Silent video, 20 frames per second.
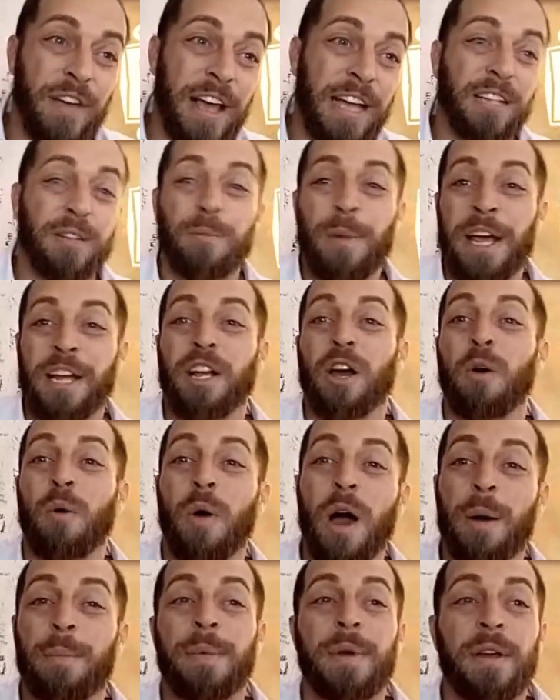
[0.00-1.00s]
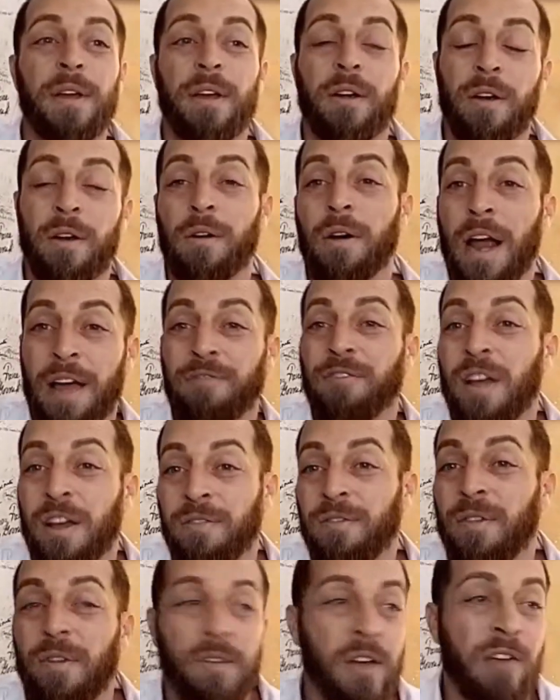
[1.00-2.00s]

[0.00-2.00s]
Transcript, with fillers: and in fact, it might go up or have